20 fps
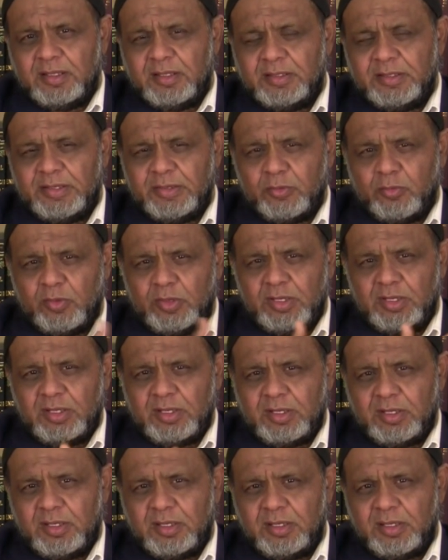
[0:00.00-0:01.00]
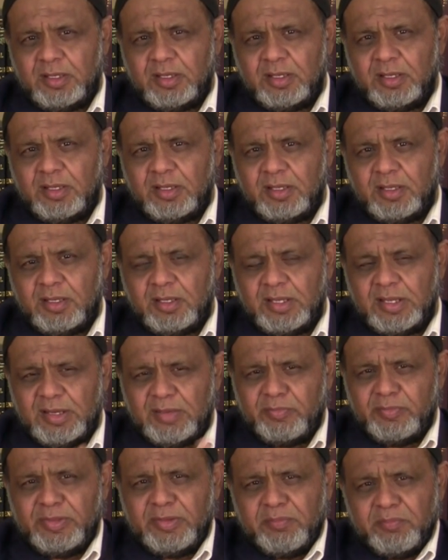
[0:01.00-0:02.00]
that, oh Allah,
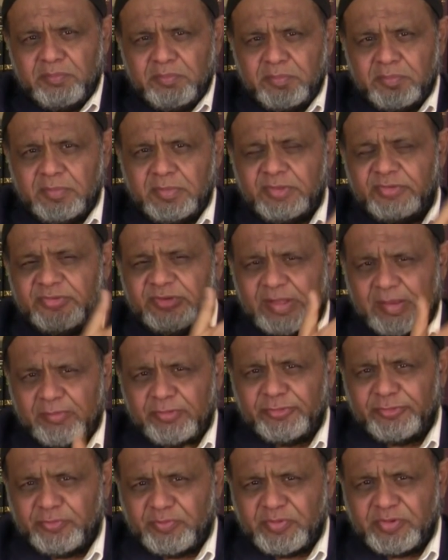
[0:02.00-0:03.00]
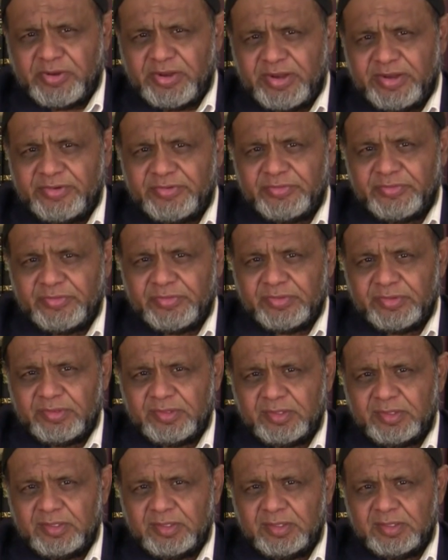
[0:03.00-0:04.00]
help them establish prayers,
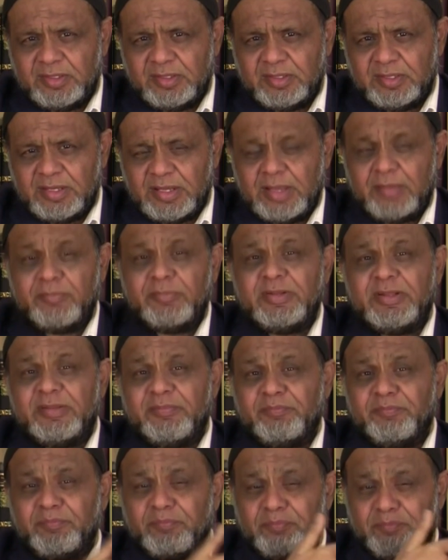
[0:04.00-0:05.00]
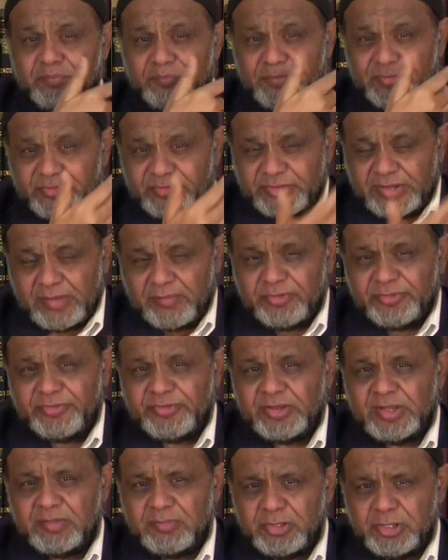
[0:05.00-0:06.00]
help them establish
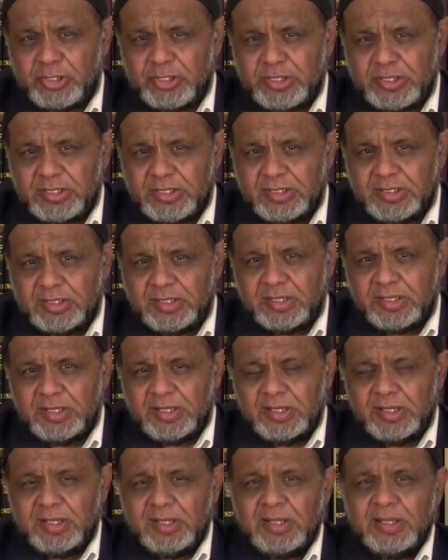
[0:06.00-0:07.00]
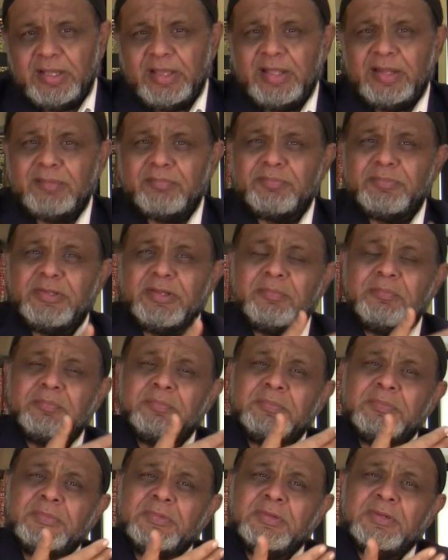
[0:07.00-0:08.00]
a community, help them